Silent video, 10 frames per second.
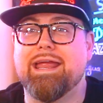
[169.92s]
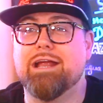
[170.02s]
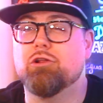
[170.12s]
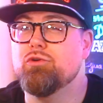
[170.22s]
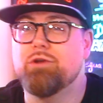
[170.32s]

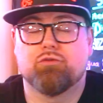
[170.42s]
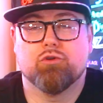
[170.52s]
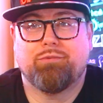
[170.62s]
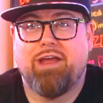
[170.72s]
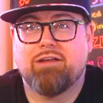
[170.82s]
Include a
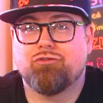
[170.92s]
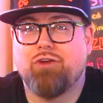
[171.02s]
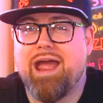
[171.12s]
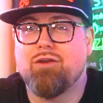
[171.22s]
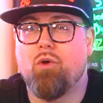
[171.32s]
group text
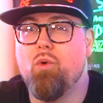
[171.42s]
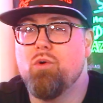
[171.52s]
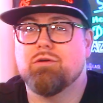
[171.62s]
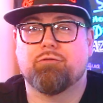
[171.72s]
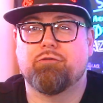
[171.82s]
chat,
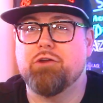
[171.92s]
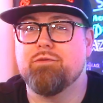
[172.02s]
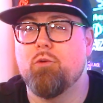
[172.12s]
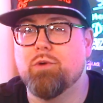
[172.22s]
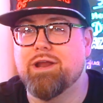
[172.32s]
or figure
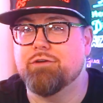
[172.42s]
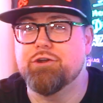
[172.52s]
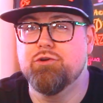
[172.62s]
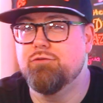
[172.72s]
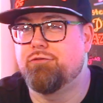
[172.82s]
out whatever
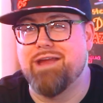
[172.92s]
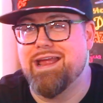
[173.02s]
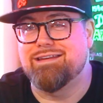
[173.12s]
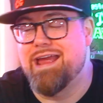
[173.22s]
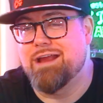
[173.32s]
new
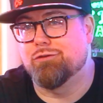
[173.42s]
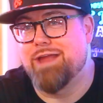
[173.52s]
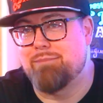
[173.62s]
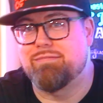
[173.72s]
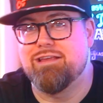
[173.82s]
fandangled
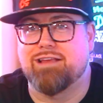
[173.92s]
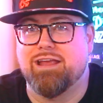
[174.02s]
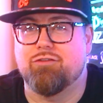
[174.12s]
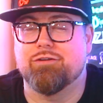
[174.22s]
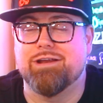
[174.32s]
app these
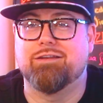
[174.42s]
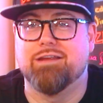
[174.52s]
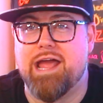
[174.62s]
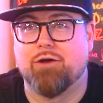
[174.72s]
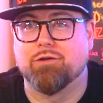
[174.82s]
kids are into
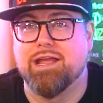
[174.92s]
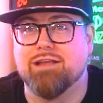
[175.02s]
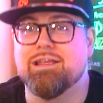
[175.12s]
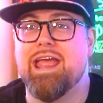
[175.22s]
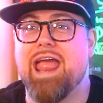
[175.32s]

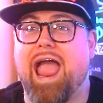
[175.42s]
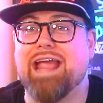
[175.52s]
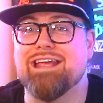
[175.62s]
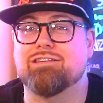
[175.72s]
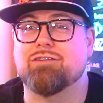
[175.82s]
nowadays,
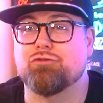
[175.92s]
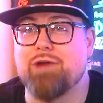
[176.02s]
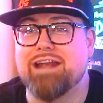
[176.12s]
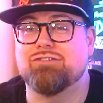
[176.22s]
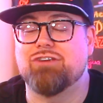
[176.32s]
and get
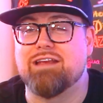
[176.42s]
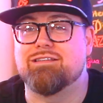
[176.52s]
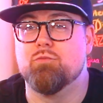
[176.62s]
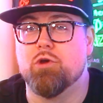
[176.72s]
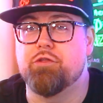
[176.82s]

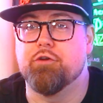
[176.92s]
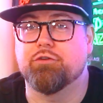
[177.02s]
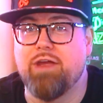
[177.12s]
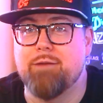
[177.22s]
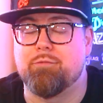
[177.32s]
strategizing with your
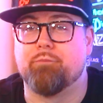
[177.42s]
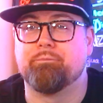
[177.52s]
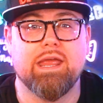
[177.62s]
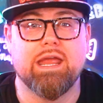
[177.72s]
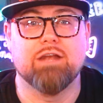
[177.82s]
table.
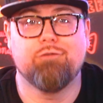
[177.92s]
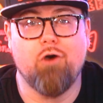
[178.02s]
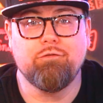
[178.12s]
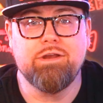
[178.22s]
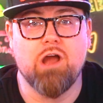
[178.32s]

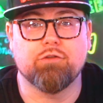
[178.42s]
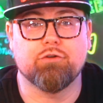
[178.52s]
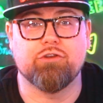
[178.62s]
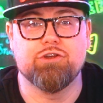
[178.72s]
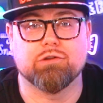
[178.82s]
Involving
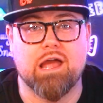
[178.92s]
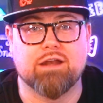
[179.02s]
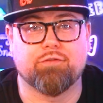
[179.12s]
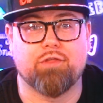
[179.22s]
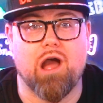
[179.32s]
others in your line
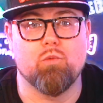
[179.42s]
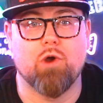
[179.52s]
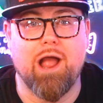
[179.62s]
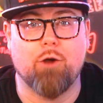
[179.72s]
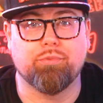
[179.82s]
of thought will
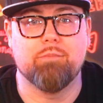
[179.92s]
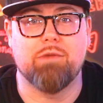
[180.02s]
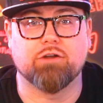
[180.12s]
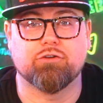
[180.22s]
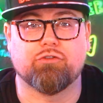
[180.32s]
help them
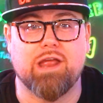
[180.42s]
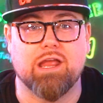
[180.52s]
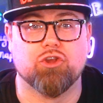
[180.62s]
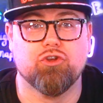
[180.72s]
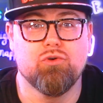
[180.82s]

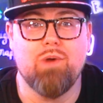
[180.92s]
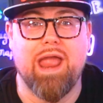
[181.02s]
understand you